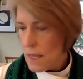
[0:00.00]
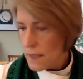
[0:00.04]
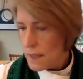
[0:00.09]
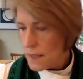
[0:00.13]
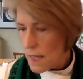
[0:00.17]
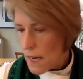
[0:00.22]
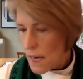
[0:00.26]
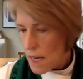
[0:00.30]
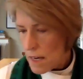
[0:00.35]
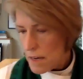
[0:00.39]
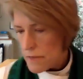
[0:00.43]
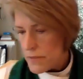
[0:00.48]

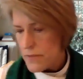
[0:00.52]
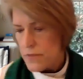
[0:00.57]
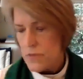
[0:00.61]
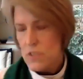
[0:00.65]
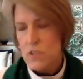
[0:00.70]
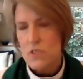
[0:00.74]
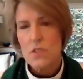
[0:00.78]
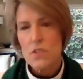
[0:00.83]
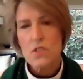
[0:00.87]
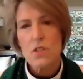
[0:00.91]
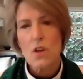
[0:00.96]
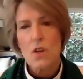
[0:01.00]
Love
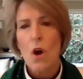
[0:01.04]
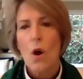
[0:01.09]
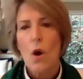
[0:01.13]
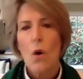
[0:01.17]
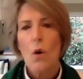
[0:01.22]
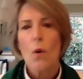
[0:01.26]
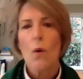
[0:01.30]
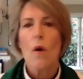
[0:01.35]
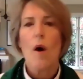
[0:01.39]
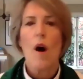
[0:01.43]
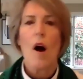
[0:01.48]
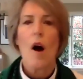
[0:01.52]

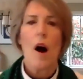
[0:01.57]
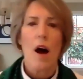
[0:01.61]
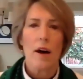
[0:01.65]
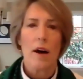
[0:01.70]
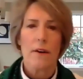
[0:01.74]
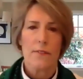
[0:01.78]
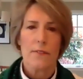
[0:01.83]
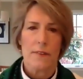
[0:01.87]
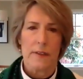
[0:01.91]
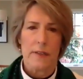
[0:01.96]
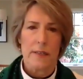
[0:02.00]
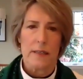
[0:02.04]
so
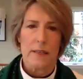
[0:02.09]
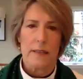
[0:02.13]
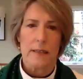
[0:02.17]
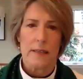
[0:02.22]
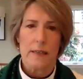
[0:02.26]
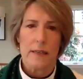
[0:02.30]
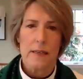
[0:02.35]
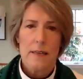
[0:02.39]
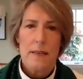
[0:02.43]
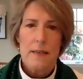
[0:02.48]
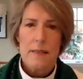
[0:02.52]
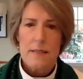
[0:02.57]
often
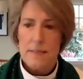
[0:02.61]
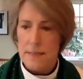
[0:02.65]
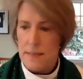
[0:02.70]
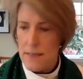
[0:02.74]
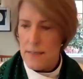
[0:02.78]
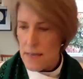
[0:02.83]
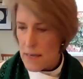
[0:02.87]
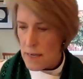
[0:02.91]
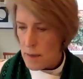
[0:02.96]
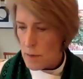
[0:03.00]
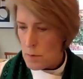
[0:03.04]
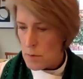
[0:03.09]

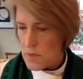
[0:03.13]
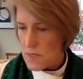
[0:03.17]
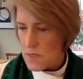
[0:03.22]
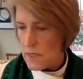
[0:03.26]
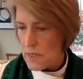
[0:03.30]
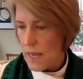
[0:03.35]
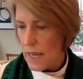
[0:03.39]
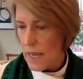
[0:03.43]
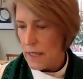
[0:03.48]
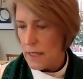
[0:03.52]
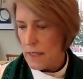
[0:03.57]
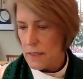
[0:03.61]
seems
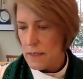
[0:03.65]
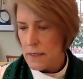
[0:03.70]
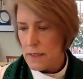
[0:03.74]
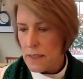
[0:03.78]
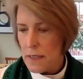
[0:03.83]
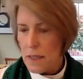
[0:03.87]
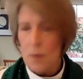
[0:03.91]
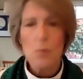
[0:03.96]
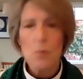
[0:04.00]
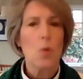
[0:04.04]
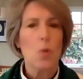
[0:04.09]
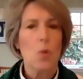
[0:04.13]
like
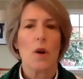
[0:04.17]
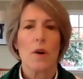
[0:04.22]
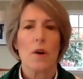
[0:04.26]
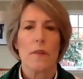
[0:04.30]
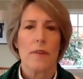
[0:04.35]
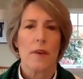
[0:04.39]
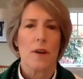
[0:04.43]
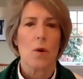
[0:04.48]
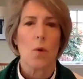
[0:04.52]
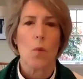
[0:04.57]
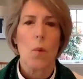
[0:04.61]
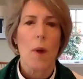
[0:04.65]
little more
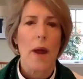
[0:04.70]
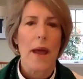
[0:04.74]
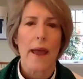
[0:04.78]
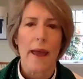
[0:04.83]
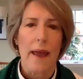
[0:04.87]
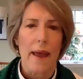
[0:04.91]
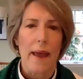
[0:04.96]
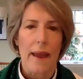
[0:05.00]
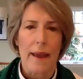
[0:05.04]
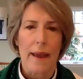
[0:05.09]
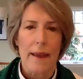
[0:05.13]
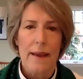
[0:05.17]
than a
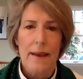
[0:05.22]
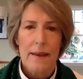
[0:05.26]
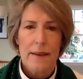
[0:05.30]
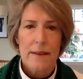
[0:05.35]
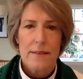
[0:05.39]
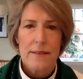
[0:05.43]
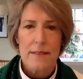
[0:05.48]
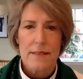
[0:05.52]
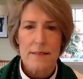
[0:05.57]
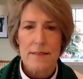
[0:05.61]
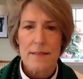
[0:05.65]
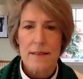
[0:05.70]
way
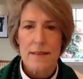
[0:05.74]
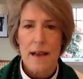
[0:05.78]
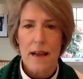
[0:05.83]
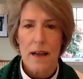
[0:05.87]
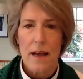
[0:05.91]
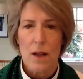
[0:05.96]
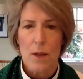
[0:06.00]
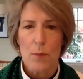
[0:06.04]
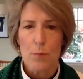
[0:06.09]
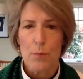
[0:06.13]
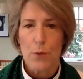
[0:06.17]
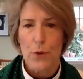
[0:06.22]
to
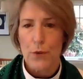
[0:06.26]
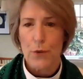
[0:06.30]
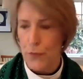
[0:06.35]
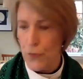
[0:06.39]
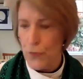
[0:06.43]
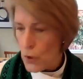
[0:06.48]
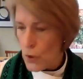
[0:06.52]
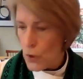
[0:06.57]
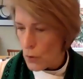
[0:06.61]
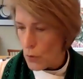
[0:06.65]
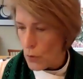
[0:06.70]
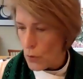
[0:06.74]
sell
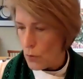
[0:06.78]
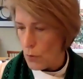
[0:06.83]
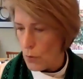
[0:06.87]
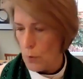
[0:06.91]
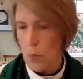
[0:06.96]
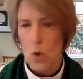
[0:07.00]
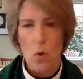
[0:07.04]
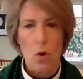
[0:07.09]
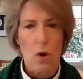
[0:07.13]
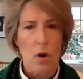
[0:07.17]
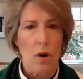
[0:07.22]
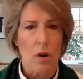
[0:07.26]
perfume
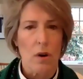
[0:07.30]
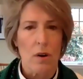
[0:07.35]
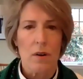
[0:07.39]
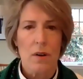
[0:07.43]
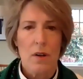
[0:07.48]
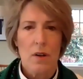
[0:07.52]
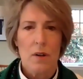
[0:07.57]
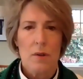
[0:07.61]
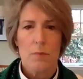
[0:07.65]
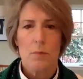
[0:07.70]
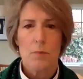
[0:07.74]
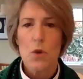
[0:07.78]
or
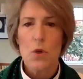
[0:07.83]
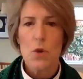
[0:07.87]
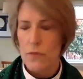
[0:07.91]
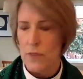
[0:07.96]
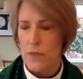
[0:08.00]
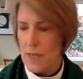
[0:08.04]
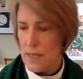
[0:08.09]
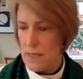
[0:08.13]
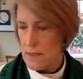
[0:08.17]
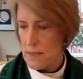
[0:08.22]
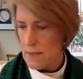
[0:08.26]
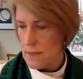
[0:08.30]

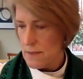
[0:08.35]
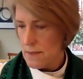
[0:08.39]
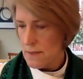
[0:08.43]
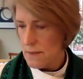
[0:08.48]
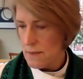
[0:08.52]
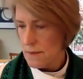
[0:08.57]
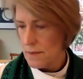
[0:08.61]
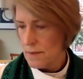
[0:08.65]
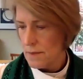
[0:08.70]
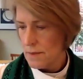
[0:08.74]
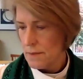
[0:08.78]
movies.